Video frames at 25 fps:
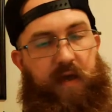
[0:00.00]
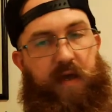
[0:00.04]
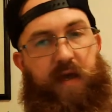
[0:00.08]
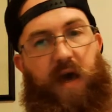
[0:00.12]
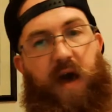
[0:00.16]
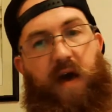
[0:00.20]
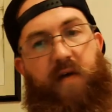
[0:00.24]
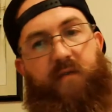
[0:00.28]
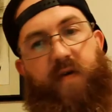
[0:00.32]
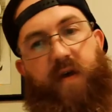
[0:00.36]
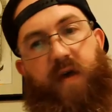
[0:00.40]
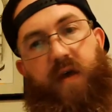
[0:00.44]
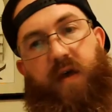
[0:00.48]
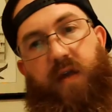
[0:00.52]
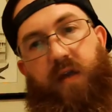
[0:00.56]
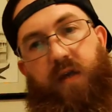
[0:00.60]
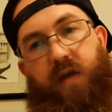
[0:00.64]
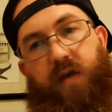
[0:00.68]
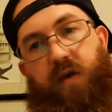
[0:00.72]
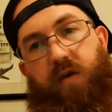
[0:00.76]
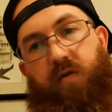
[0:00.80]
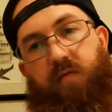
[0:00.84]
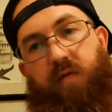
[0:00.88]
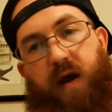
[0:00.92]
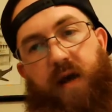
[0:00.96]
Kevin,
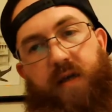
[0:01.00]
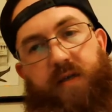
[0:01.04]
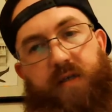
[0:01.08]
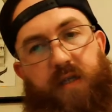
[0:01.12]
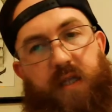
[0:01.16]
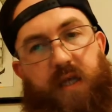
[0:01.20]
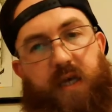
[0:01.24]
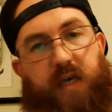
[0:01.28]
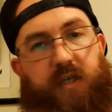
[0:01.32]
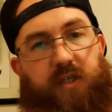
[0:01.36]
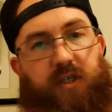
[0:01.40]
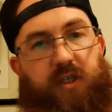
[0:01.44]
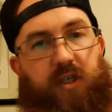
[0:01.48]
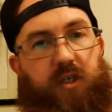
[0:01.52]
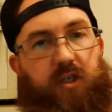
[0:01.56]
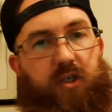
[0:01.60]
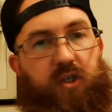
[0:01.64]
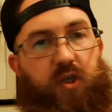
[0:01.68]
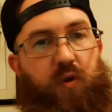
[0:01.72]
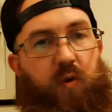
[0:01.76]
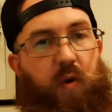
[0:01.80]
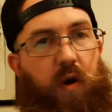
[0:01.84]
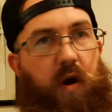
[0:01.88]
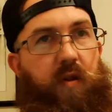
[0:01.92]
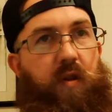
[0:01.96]

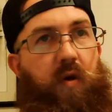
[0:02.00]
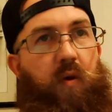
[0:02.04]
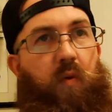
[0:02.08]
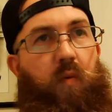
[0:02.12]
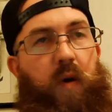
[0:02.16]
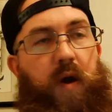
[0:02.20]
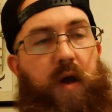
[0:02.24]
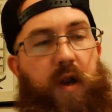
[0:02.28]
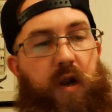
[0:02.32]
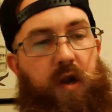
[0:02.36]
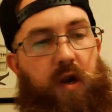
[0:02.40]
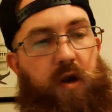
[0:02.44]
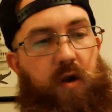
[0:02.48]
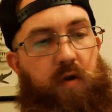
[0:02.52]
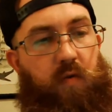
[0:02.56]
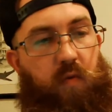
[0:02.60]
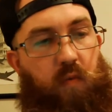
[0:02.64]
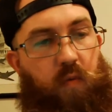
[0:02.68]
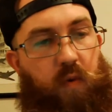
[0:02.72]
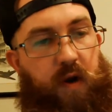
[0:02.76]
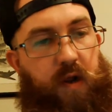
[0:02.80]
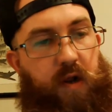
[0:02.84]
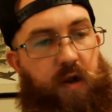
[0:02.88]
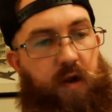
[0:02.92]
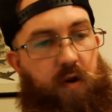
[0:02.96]
congratulations. You are the winner,
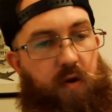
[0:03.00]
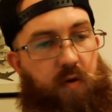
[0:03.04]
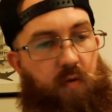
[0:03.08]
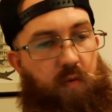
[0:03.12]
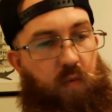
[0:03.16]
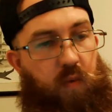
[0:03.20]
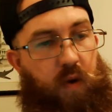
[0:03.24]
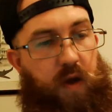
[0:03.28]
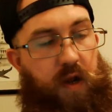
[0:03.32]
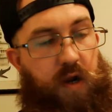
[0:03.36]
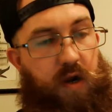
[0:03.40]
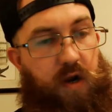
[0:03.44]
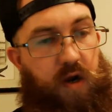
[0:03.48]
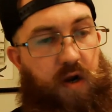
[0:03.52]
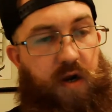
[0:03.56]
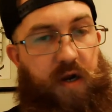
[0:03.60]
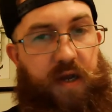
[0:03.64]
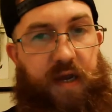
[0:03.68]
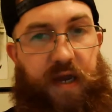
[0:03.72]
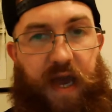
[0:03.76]
winner, winner.